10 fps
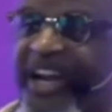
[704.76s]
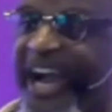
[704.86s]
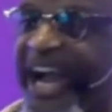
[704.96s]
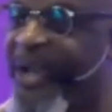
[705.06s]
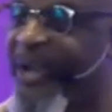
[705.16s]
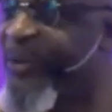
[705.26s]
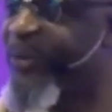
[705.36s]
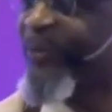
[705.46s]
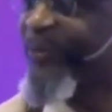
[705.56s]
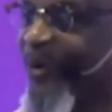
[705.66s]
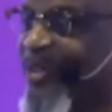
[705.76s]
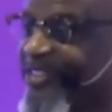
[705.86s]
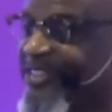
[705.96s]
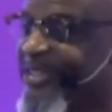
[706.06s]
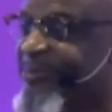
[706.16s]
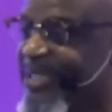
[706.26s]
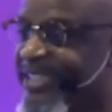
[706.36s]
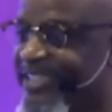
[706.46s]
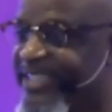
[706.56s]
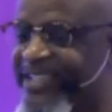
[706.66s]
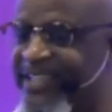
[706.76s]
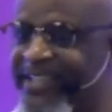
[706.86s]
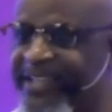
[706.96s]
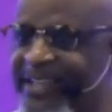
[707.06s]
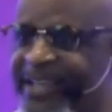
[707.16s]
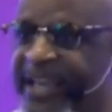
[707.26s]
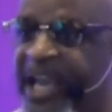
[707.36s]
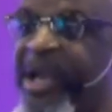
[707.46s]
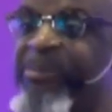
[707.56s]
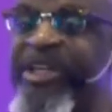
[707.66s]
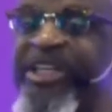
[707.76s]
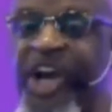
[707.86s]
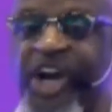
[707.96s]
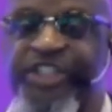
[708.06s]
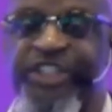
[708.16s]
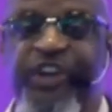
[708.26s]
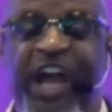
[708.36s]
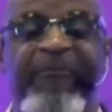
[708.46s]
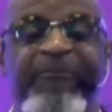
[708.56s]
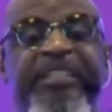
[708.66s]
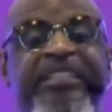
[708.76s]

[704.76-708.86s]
I want to be. Because you have been